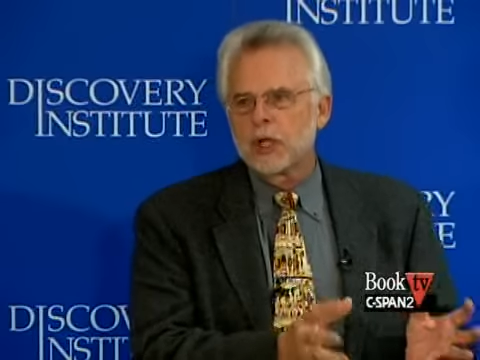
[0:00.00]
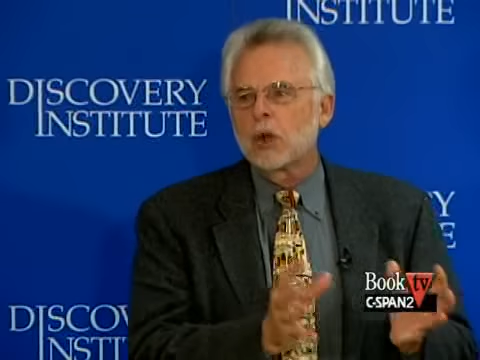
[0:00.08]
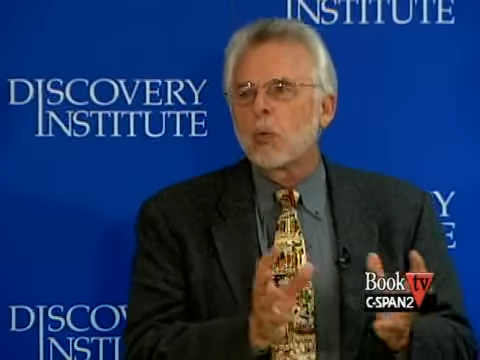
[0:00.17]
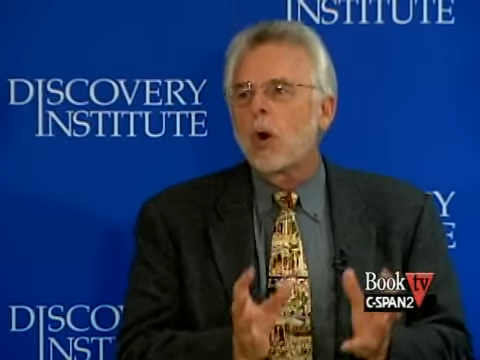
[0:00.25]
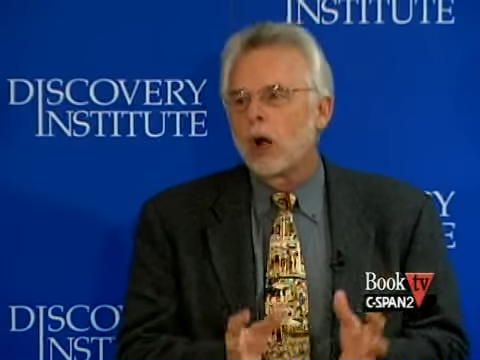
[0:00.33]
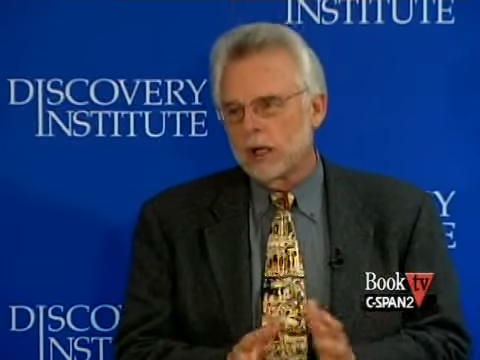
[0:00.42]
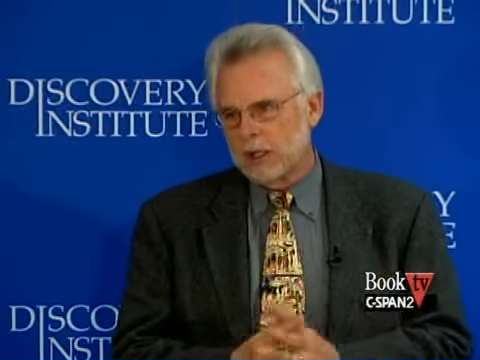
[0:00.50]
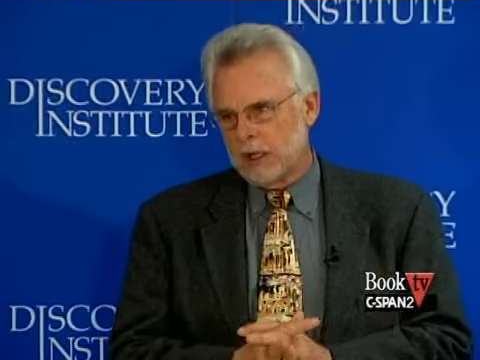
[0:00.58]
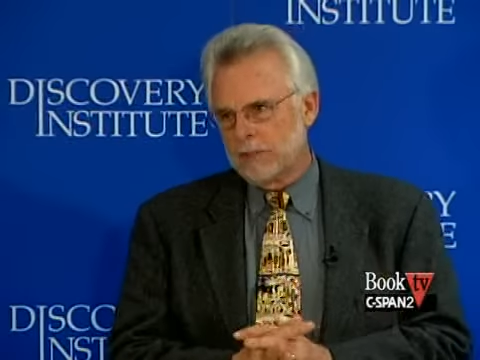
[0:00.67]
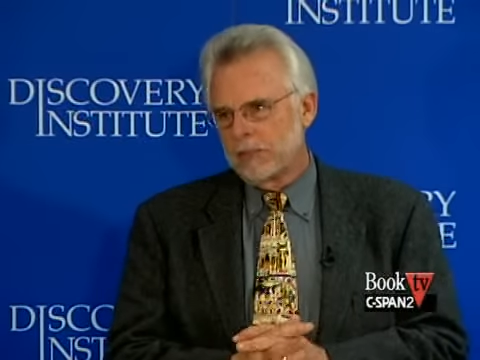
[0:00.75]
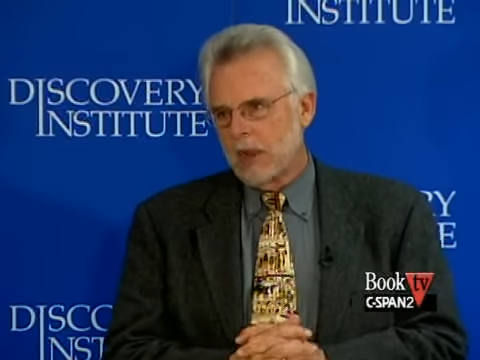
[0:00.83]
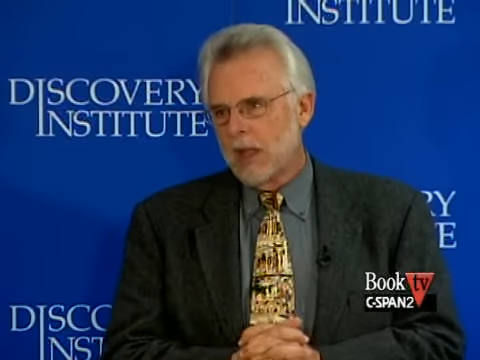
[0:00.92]
equality,
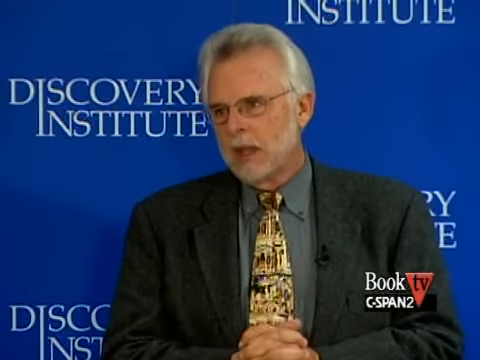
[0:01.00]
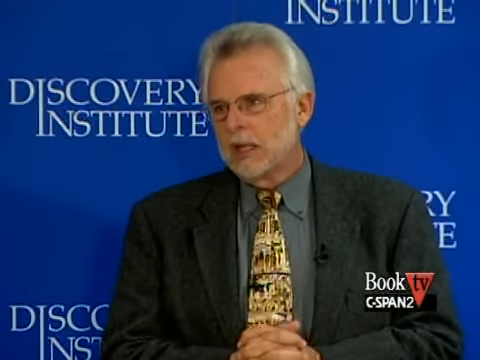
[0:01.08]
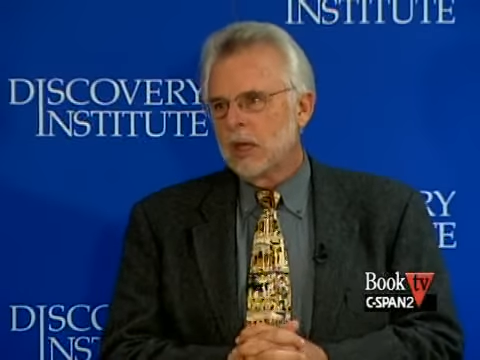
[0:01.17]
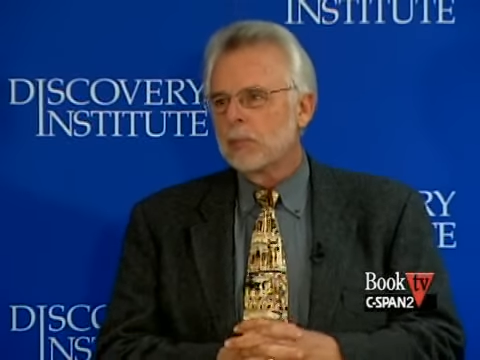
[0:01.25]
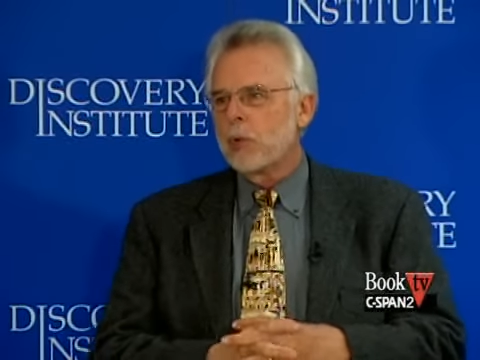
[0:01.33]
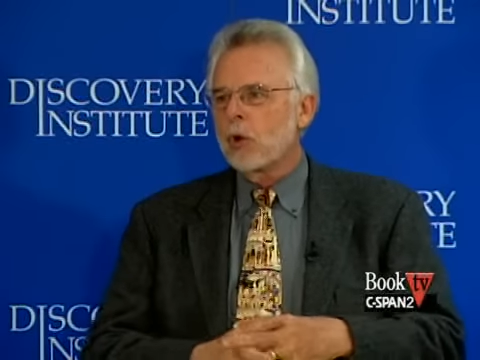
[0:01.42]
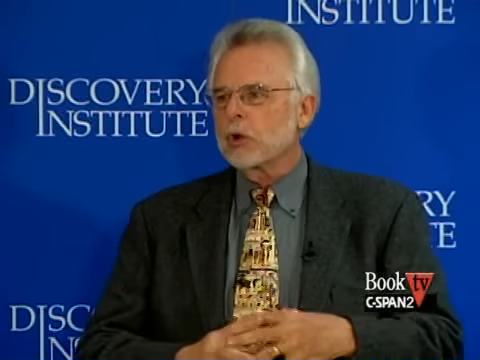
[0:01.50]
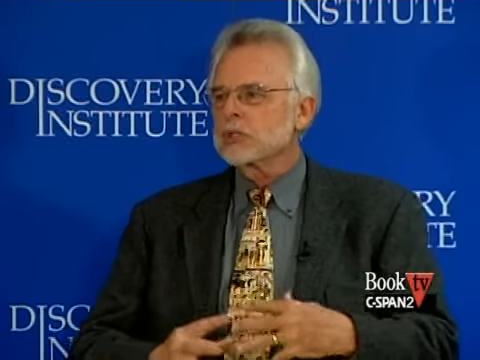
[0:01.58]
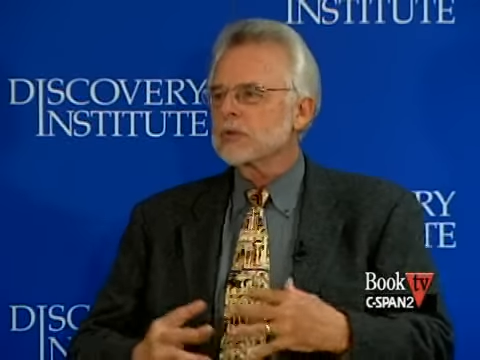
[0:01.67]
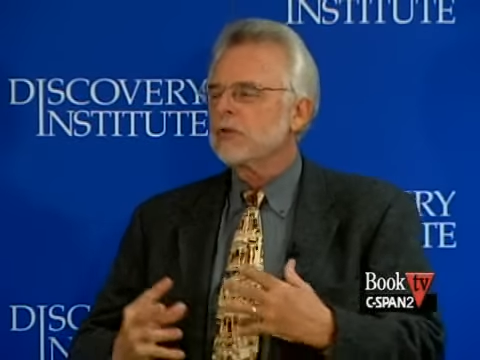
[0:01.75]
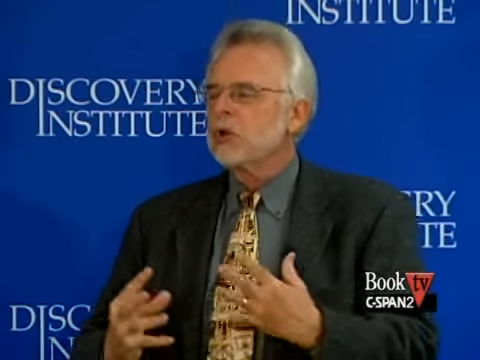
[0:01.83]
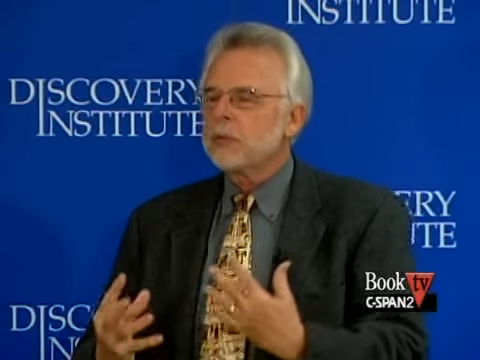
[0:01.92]
the
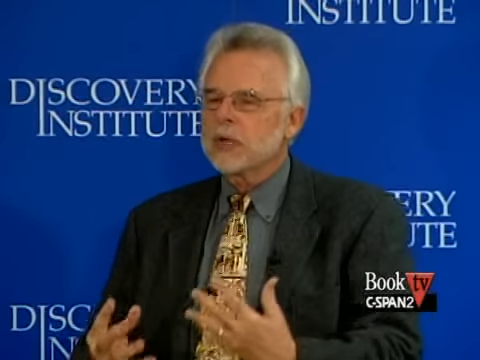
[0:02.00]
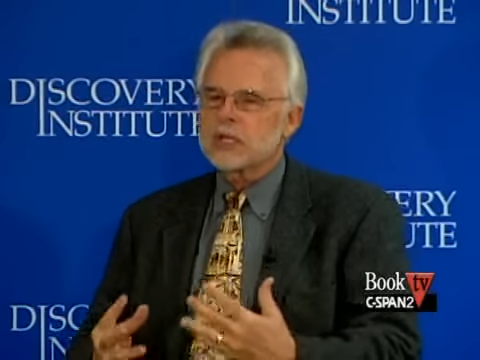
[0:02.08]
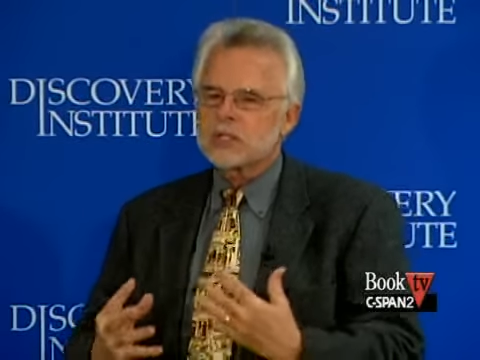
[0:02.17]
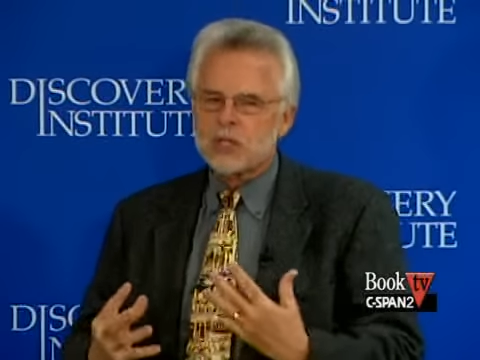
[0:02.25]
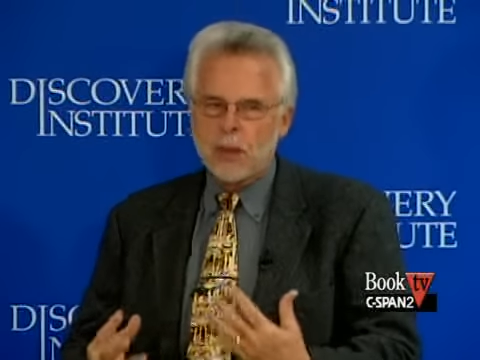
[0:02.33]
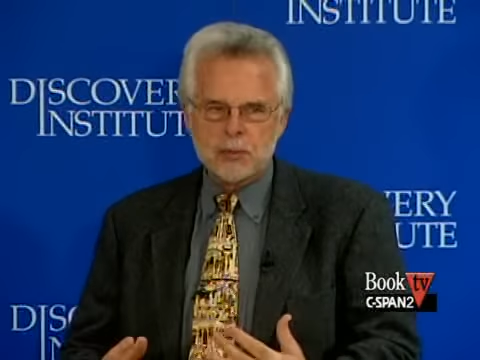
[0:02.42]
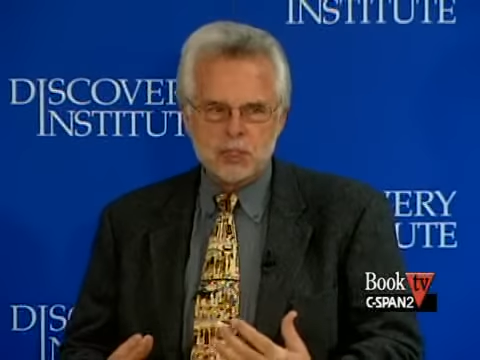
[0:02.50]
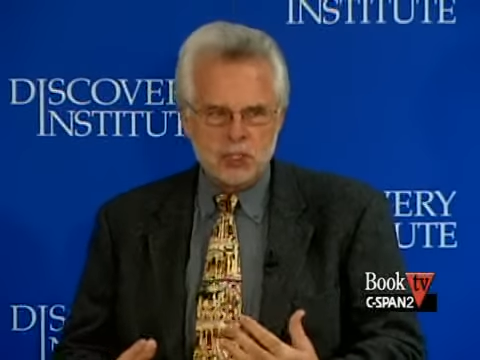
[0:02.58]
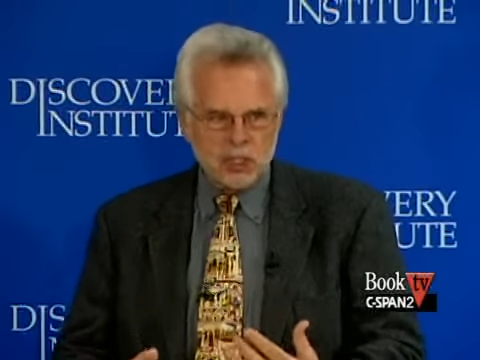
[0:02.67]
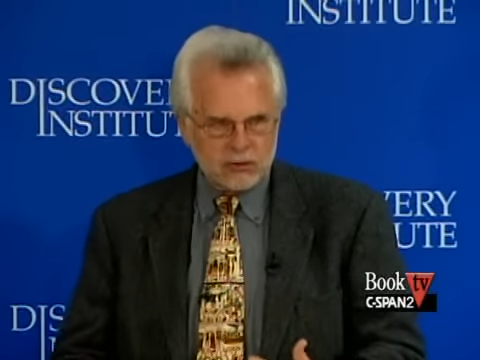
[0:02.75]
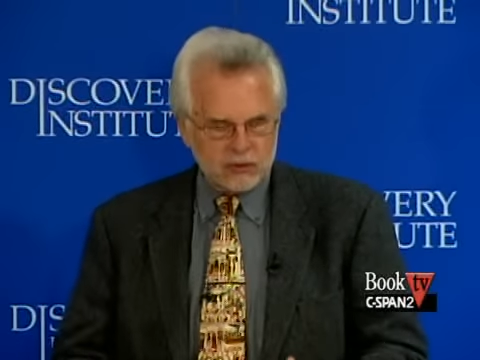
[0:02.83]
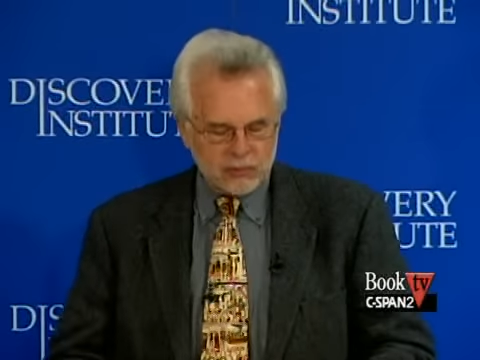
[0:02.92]
importance of human
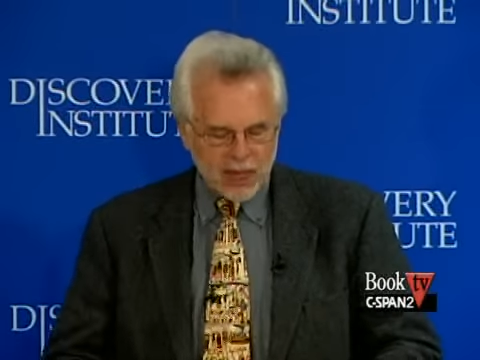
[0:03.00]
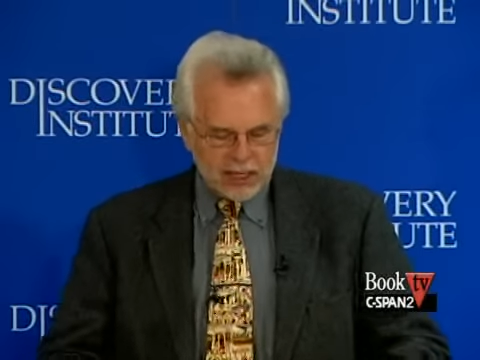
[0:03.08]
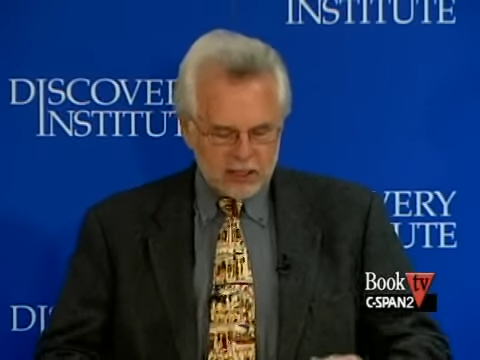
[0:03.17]
exceptionalism, that